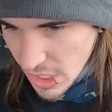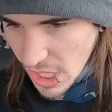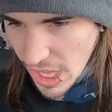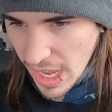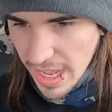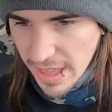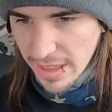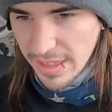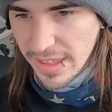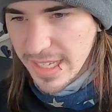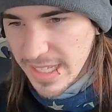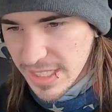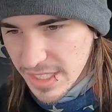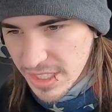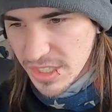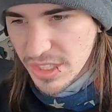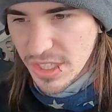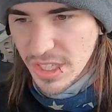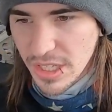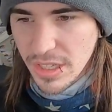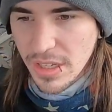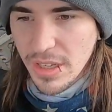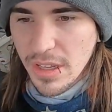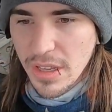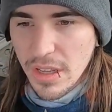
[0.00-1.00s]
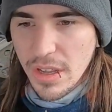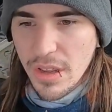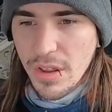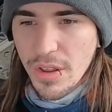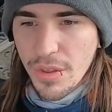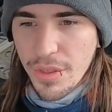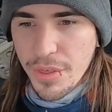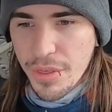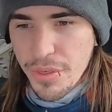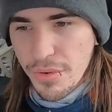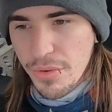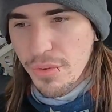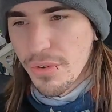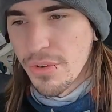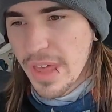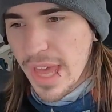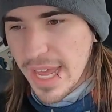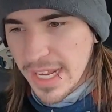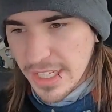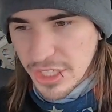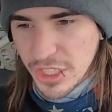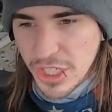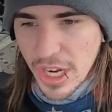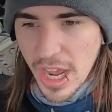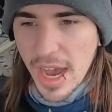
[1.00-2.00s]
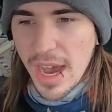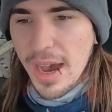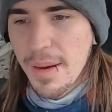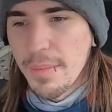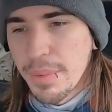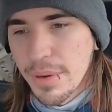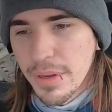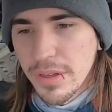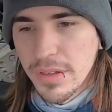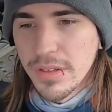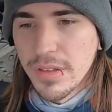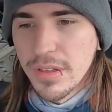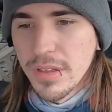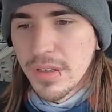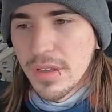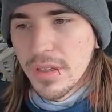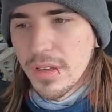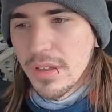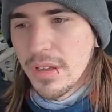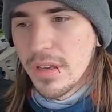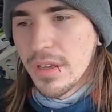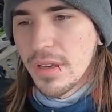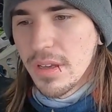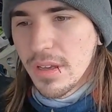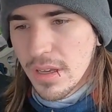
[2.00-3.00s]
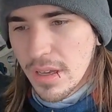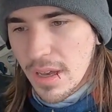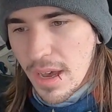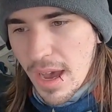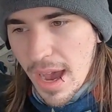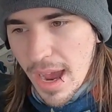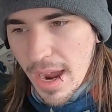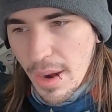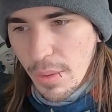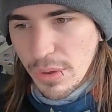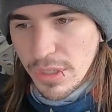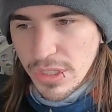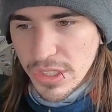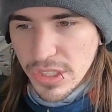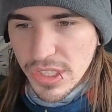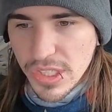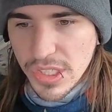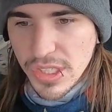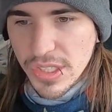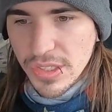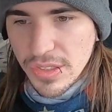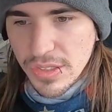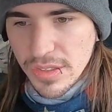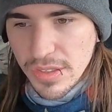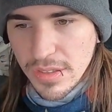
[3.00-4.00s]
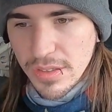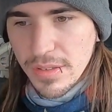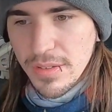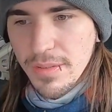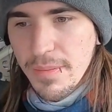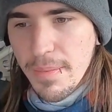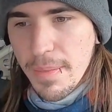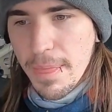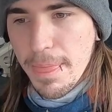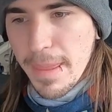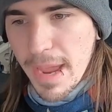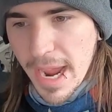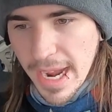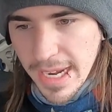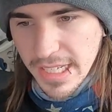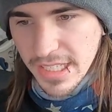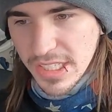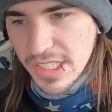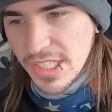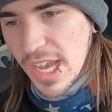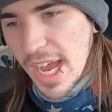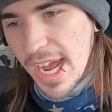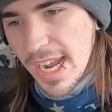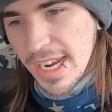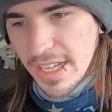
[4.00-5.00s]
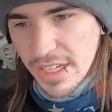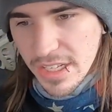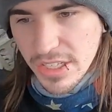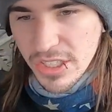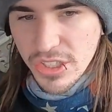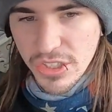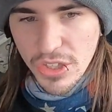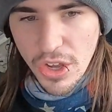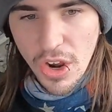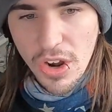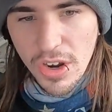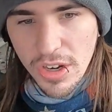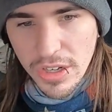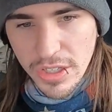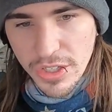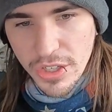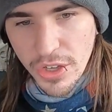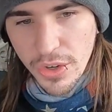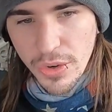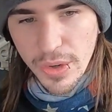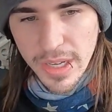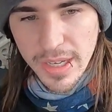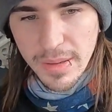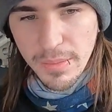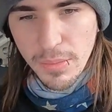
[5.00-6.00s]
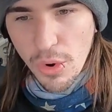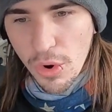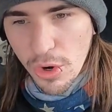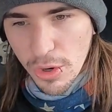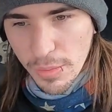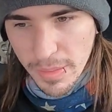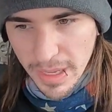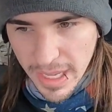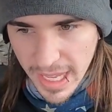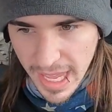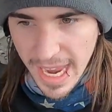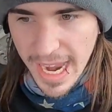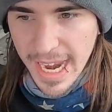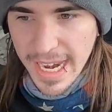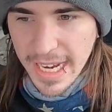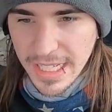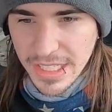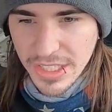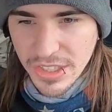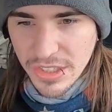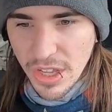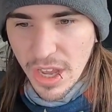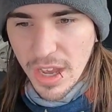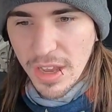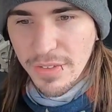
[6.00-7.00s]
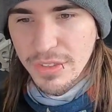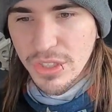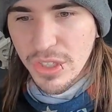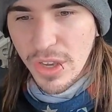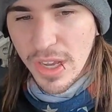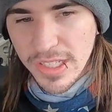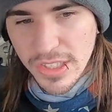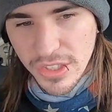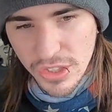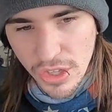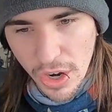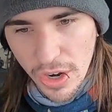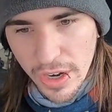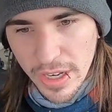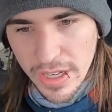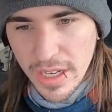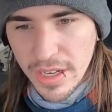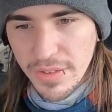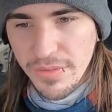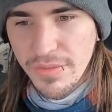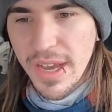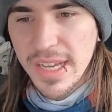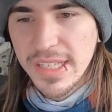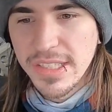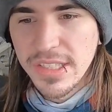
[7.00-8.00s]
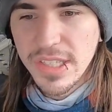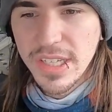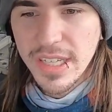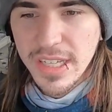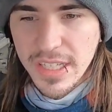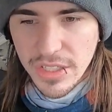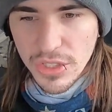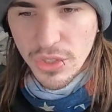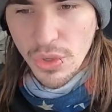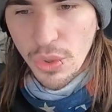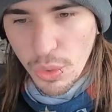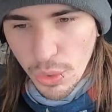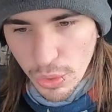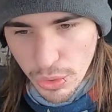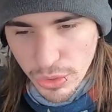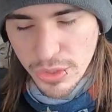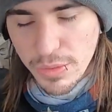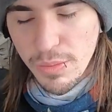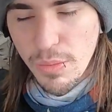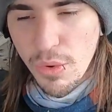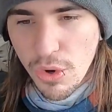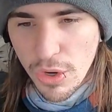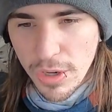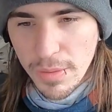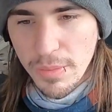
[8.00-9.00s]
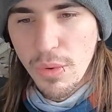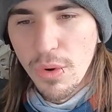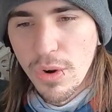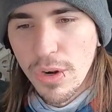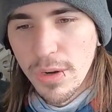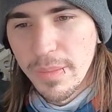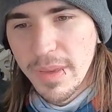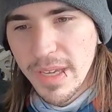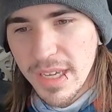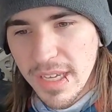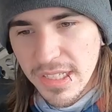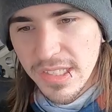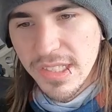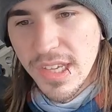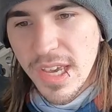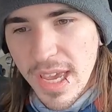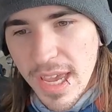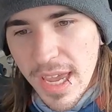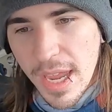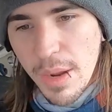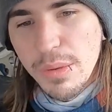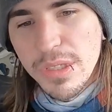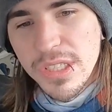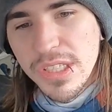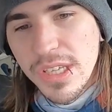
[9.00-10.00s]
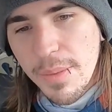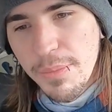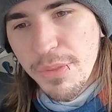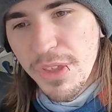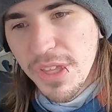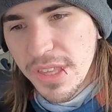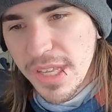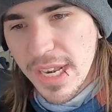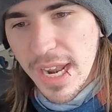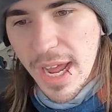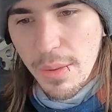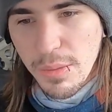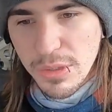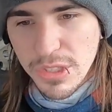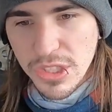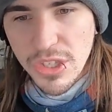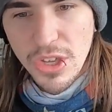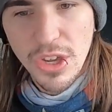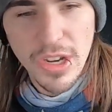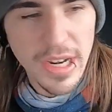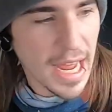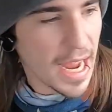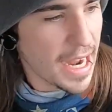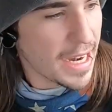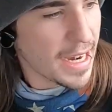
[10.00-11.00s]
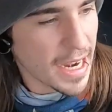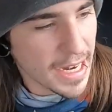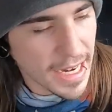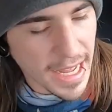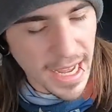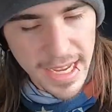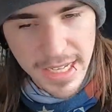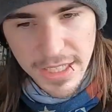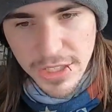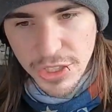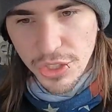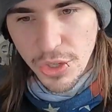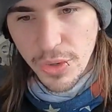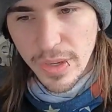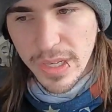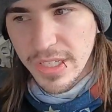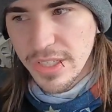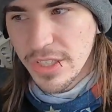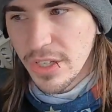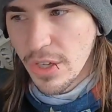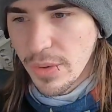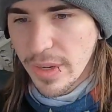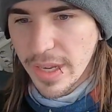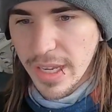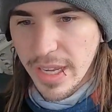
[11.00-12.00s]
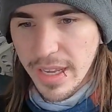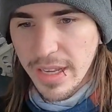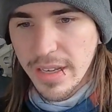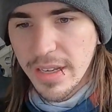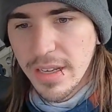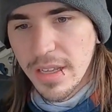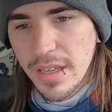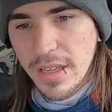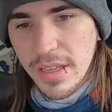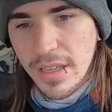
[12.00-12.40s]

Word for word: at least through that shop, I decided to start doing more mechanic stuff, so I started investing in tools more and more because it was something that I was good at and I enjoyed doing it.